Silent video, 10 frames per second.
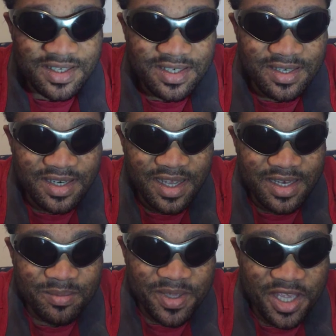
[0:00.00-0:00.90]
She
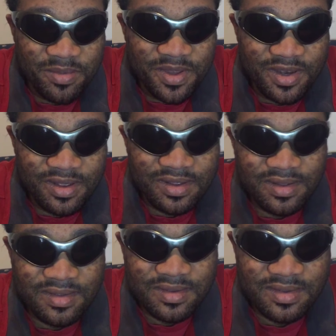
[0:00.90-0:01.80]
had a baby, you
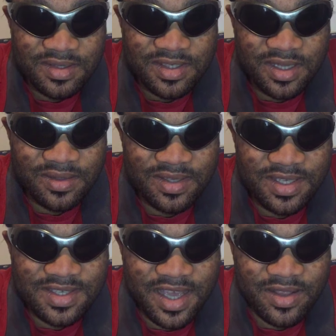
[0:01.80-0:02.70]
know." So
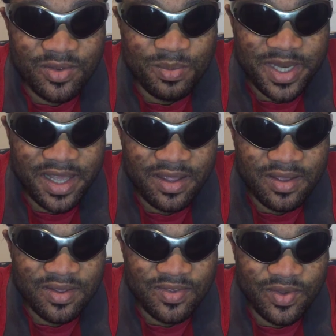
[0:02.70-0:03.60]
this guy could be
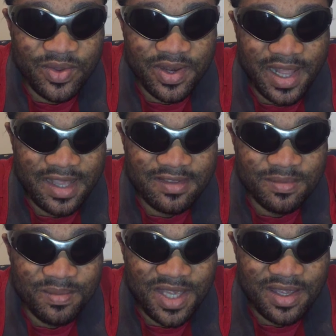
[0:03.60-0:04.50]
like, "So you lied
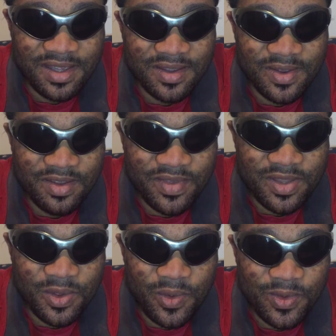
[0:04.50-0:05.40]
to me. You never
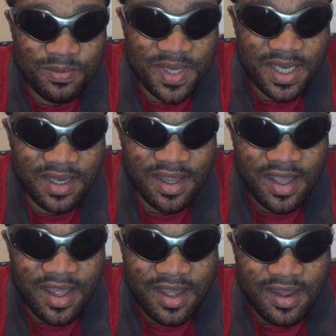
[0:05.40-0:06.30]
told me.
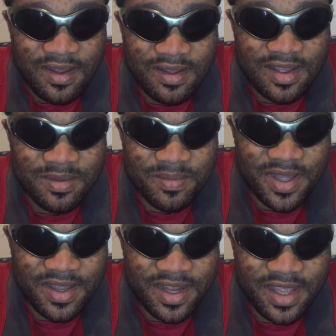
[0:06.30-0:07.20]
Oh, come
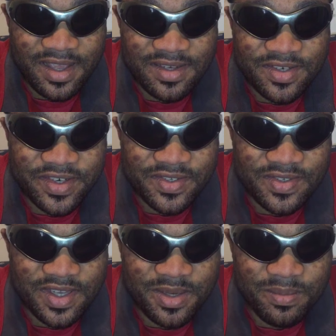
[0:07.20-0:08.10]
on, I can't
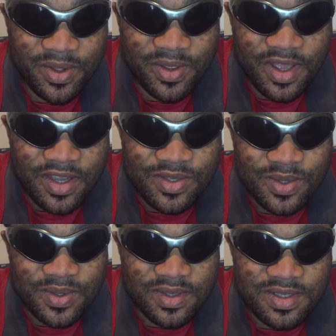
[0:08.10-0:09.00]
trust you anymore."
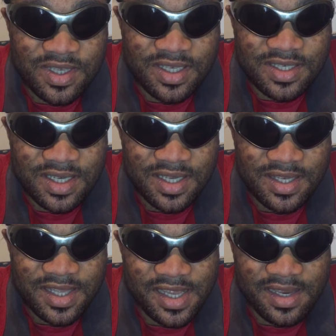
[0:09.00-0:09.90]
So such
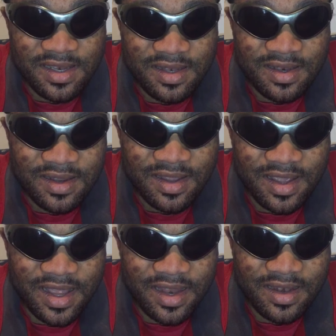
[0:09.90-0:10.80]
thing
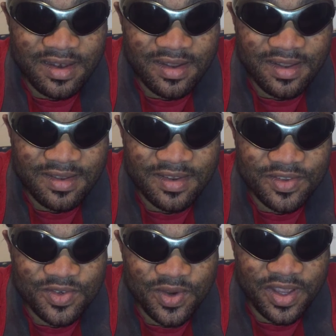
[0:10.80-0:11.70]
can
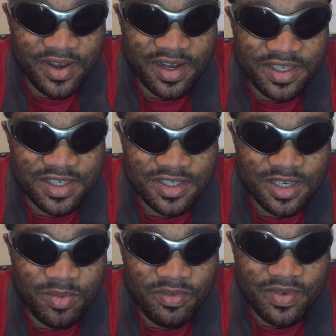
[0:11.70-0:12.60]
destroy a
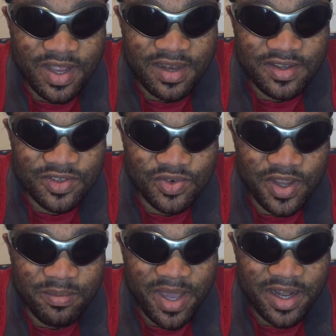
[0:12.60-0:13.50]
relationship, even can
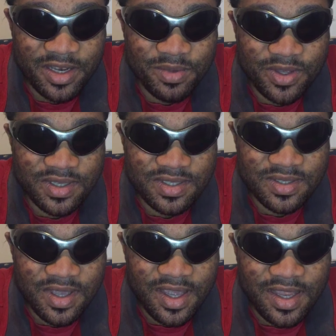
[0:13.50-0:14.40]
destroy a marriage,
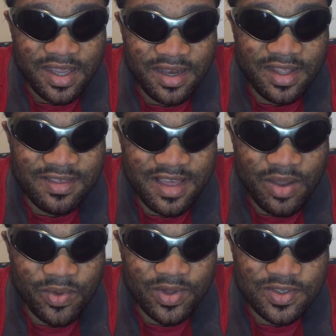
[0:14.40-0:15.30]
because this
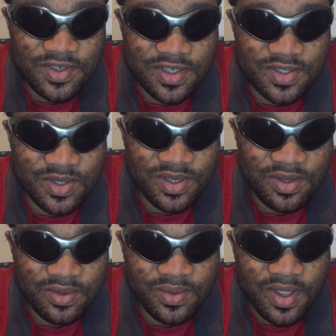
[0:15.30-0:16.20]
guy will lose trust on
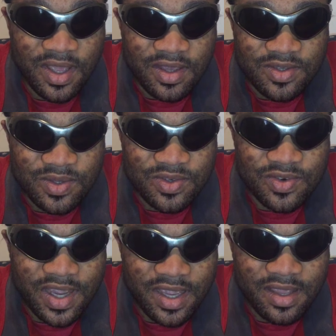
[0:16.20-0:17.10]
you. So
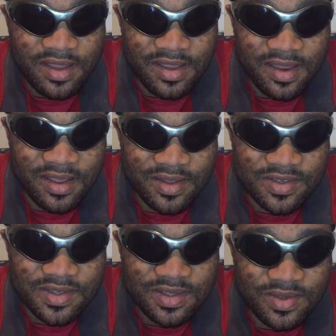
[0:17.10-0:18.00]
try, girls,